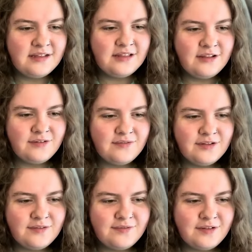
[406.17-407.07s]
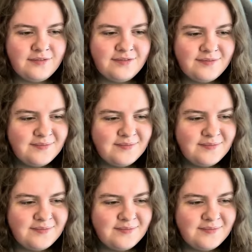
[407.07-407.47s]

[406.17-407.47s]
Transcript: Love, love, love.